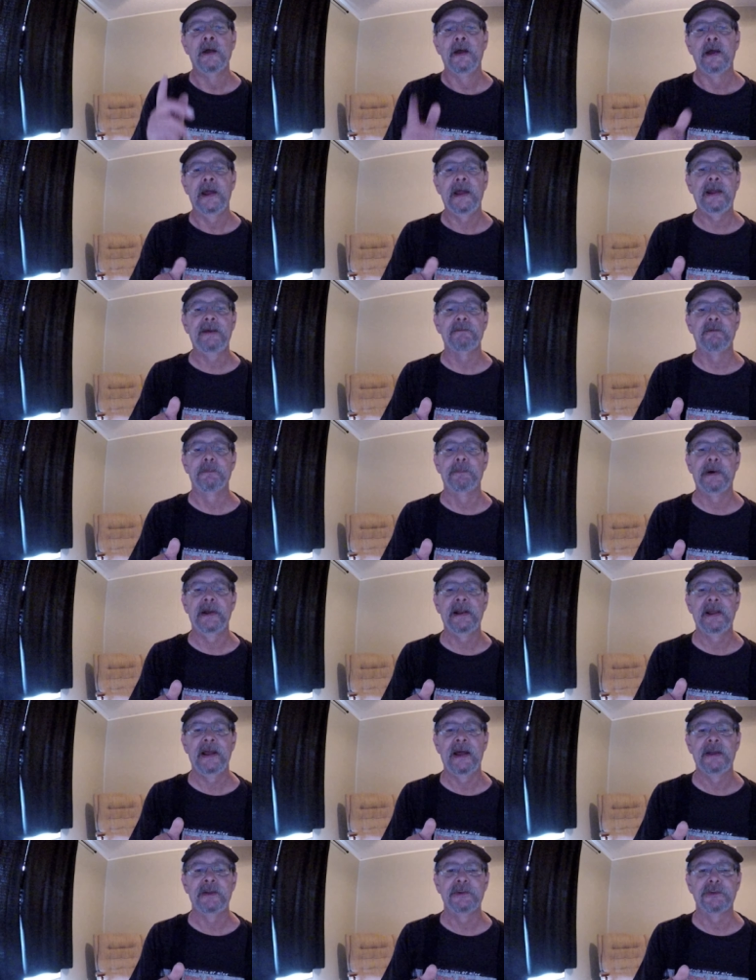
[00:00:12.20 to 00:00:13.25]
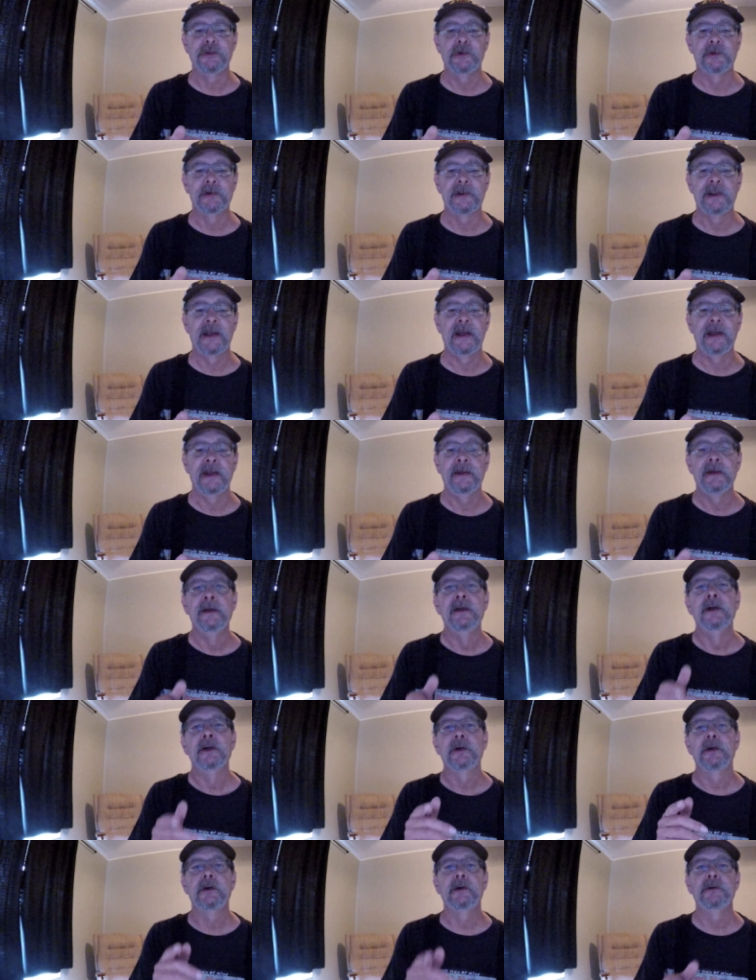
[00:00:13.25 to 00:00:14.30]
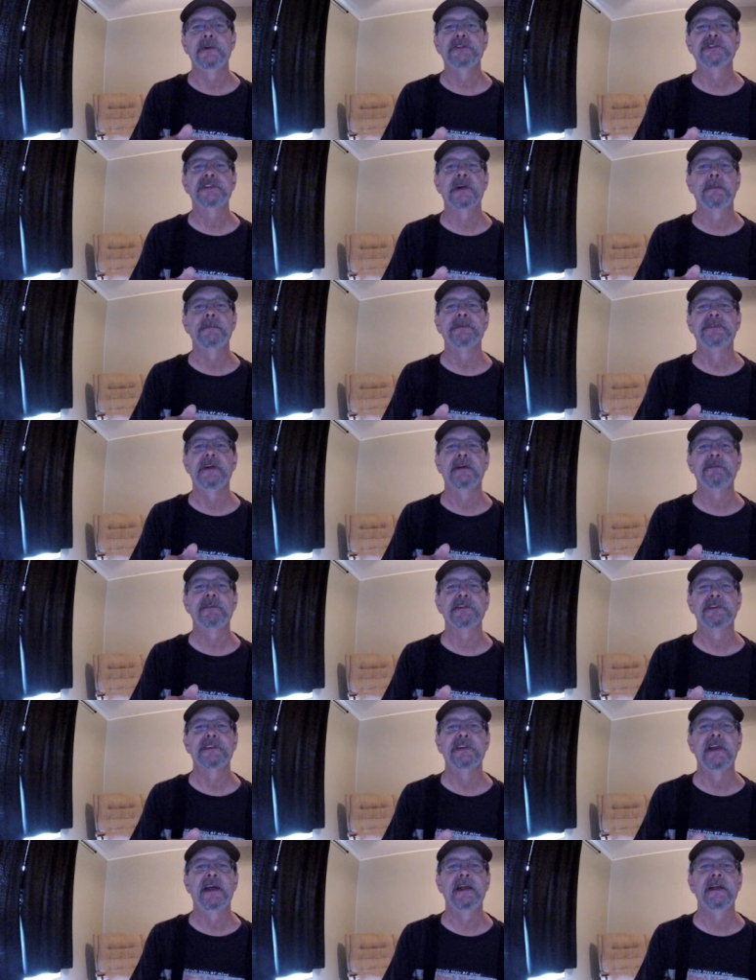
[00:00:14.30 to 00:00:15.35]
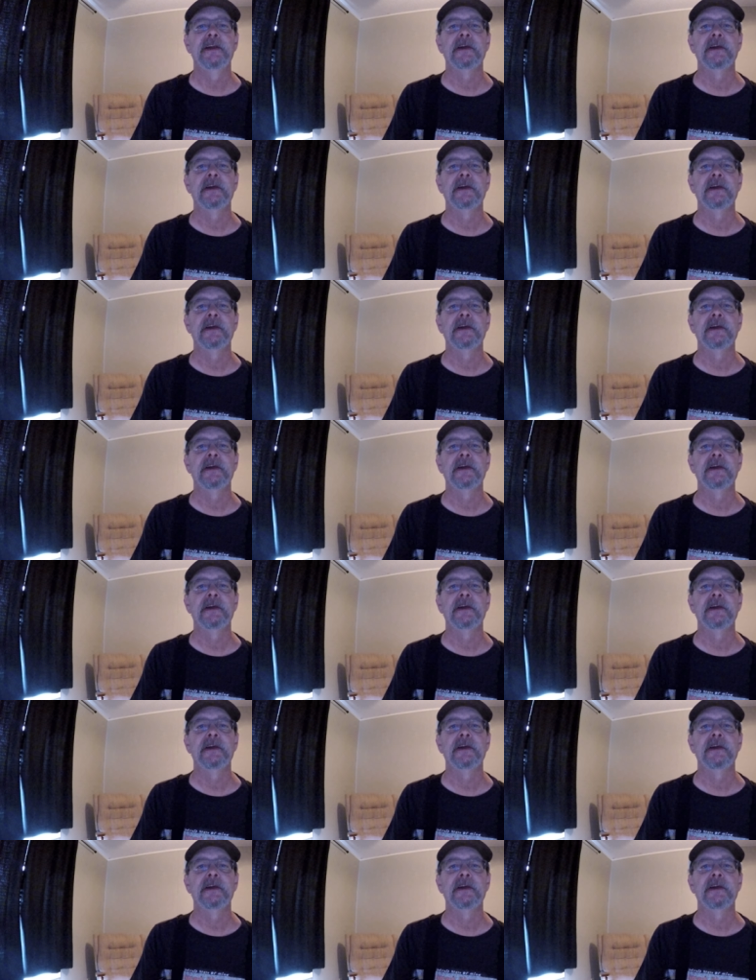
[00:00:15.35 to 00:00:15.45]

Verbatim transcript: Hey everybody, how you doing today? Gonna do something different today.